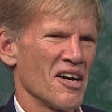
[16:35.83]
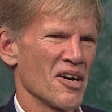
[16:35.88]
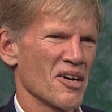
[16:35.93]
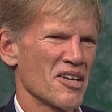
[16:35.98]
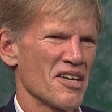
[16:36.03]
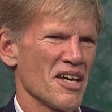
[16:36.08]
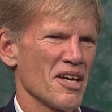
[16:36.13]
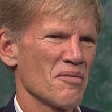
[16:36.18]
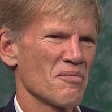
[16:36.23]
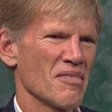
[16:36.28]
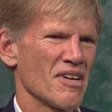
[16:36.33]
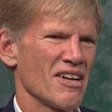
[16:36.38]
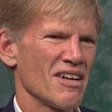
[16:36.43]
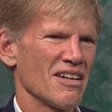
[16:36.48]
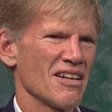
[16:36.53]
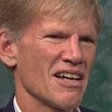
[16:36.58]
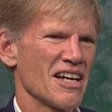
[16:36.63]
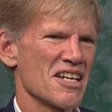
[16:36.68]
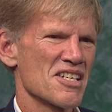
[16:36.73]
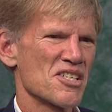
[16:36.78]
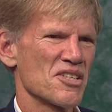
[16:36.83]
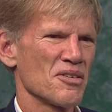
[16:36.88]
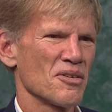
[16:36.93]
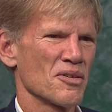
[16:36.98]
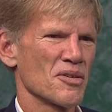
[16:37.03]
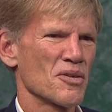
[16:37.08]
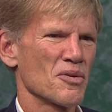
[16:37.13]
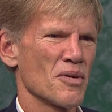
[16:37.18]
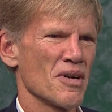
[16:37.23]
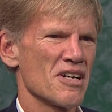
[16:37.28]
Arkeem, I'll ask you
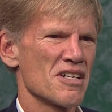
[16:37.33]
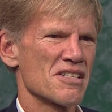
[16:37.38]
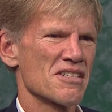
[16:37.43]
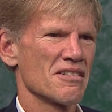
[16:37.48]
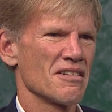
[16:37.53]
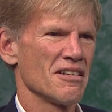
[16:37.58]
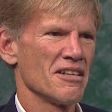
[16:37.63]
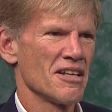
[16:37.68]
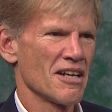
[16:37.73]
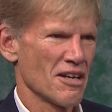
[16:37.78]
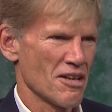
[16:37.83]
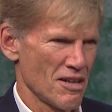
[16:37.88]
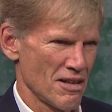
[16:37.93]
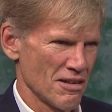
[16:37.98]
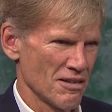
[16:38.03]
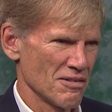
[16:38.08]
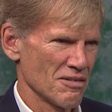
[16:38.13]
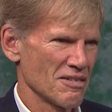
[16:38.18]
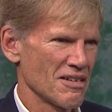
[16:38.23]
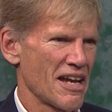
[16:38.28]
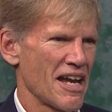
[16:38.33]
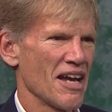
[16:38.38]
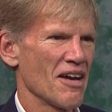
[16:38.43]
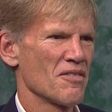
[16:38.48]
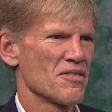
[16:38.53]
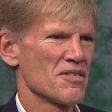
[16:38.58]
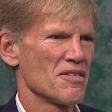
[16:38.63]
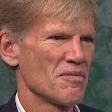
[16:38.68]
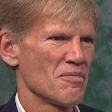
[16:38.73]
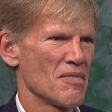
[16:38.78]
a question, and then I'll
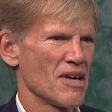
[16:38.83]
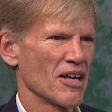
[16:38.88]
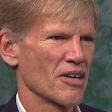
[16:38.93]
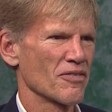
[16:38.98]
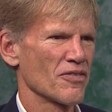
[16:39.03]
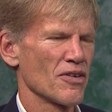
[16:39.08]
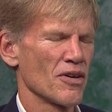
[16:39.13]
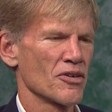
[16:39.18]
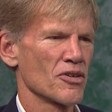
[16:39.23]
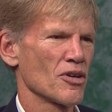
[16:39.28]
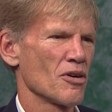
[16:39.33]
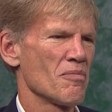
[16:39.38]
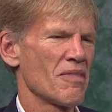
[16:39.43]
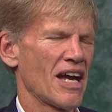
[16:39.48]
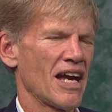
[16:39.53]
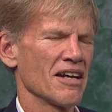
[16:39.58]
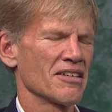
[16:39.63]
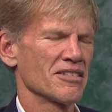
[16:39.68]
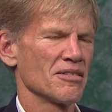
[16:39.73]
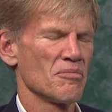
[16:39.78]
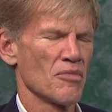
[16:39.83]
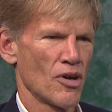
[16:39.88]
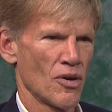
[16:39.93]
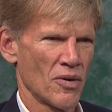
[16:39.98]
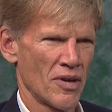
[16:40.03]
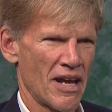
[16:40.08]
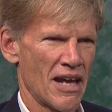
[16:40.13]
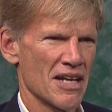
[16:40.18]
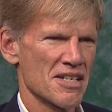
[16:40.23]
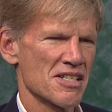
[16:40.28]
have the microphone go back to Mo
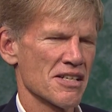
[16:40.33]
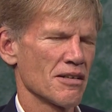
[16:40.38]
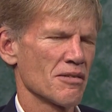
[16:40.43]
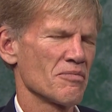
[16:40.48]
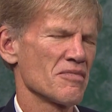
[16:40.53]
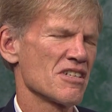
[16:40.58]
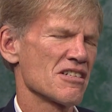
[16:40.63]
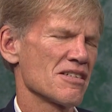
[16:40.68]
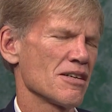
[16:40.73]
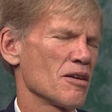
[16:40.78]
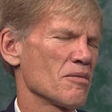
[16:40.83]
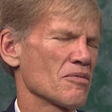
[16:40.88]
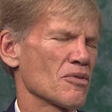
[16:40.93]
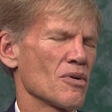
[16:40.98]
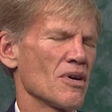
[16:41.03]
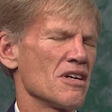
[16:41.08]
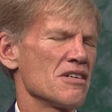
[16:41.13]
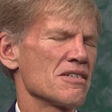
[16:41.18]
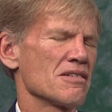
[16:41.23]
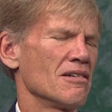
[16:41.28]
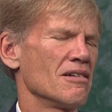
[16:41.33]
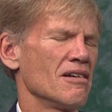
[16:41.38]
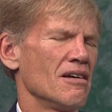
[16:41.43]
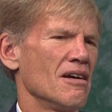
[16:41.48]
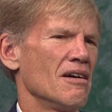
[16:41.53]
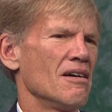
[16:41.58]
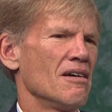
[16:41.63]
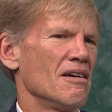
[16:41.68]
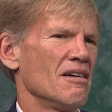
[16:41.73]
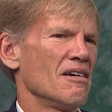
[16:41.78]
and ask him the same question.
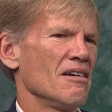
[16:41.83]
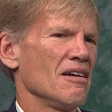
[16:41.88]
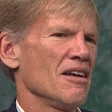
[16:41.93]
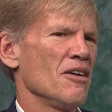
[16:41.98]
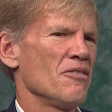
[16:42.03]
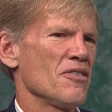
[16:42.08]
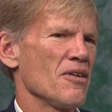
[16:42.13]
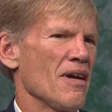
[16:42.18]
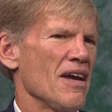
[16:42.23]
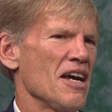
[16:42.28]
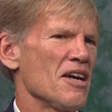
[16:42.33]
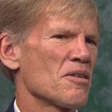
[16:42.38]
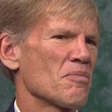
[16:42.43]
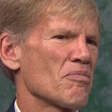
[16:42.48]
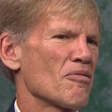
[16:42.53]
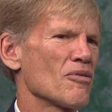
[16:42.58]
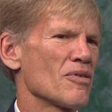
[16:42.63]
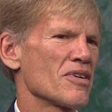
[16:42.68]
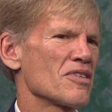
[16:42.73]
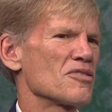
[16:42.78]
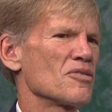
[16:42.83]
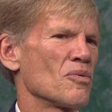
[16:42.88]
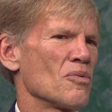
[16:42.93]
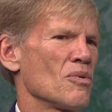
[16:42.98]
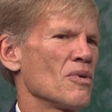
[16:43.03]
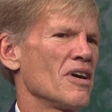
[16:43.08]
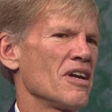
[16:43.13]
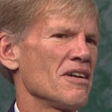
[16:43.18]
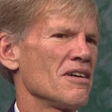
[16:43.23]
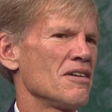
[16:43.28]
If you had to point to
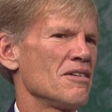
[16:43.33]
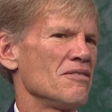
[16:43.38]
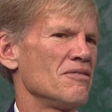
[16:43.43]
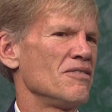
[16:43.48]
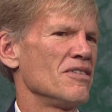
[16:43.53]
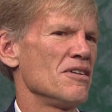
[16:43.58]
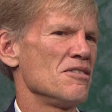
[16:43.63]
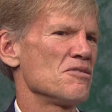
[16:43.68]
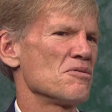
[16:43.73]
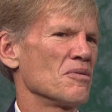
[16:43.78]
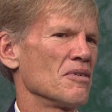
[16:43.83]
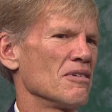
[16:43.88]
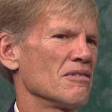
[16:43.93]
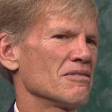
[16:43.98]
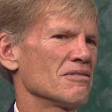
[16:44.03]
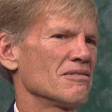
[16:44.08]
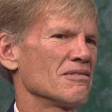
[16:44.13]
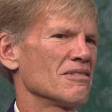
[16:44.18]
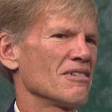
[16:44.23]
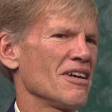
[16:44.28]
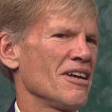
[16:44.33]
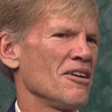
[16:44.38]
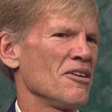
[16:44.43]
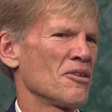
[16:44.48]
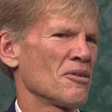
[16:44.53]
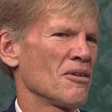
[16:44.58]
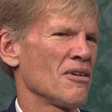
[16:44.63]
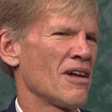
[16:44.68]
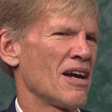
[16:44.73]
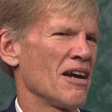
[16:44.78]
one individual in
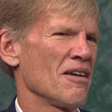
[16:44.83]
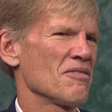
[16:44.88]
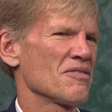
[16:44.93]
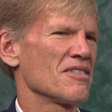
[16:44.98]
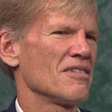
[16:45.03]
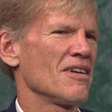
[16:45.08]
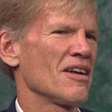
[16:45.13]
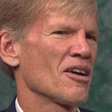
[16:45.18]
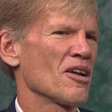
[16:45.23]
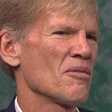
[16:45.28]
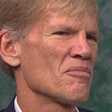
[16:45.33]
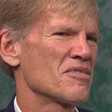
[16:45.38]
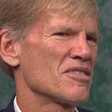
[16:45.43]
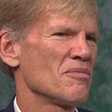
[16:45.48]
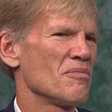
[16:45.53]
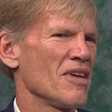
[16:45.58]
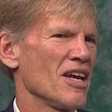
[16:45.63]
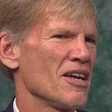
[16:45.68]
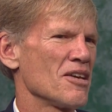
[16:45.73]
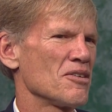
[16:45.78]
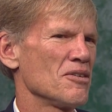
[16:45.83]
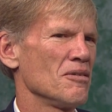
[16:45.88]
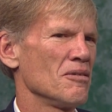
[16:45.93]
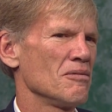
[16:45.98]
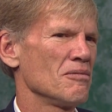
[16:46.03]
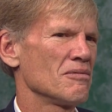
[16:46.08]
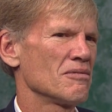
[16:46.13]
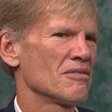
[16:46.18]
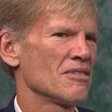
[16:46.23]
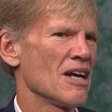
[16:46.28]
your life that helped make
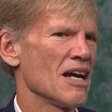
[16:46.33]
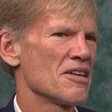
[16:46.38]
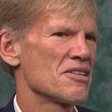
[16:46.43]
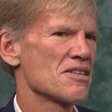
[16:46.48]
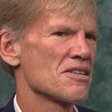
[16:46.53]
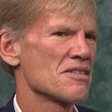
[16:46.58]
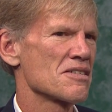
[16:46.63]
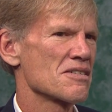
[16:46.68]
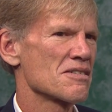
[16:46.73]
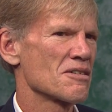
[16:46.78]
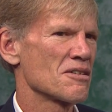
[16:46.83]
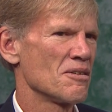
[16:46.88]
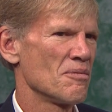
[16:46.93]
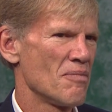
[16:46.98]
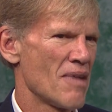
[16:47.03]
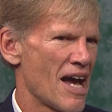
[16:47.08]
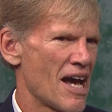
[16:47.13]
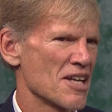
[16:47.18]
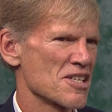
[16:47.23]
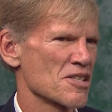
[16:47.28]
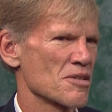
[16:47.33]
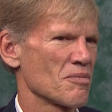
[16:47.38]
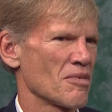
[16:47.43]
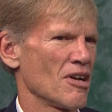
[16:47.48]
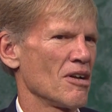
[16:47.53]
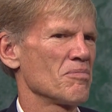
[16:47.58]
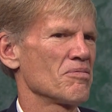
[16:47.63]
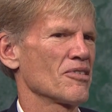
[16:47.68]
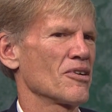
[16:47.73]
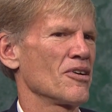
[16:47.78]
you not just the
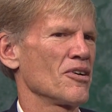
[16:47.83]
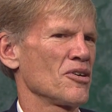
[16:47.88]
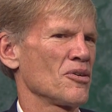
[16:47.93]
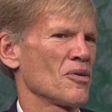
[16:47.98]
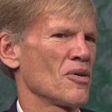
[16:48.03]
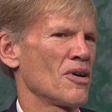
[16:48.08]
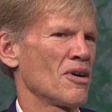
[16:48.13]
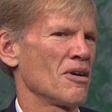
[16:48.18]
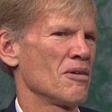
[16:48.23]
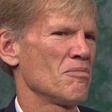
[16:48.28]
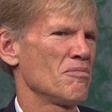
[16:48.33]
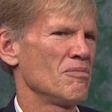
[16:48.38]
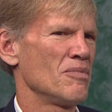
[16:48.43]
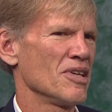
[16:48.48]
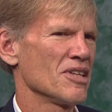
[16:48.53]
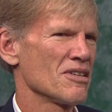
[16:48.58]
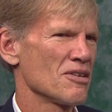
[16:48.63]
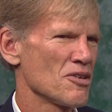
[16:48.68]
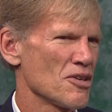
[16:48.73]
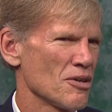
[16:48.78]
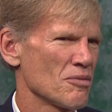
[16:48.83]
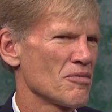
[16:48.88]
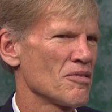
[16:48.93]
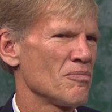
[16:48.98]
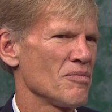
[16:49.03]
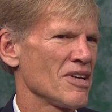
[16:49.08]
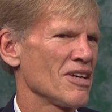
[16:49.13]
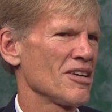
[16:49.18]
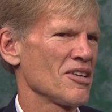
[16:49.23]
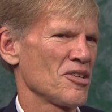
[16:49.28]
basketball player you are, but the human
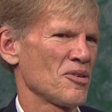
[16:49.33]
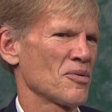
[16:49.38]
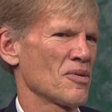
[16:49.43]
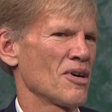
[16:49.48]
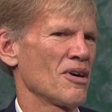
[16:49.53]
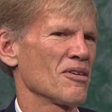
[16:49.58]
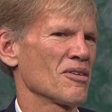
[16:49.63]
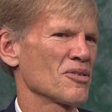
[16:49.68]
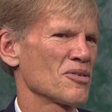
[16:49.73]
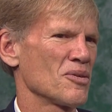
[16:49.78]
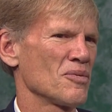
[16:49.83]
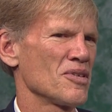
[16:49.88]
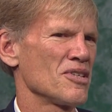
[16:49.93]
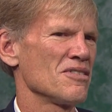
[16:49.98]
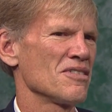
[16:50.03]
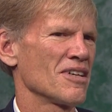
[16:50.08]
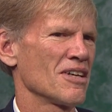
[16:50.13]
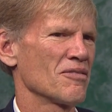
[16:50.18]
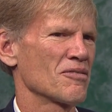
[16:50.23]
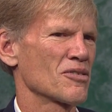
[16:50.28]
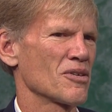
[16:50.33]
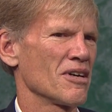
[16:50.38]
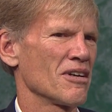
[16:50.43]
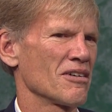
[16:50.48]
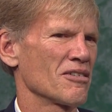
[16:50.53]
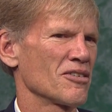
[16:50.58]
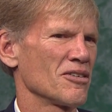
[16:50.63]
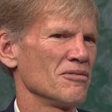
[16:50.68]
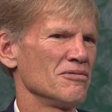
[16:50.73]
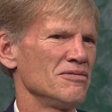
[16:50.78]
being you are, who would you give
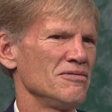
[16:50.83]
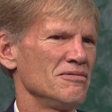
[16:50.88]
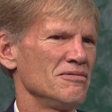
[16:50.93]
credit to?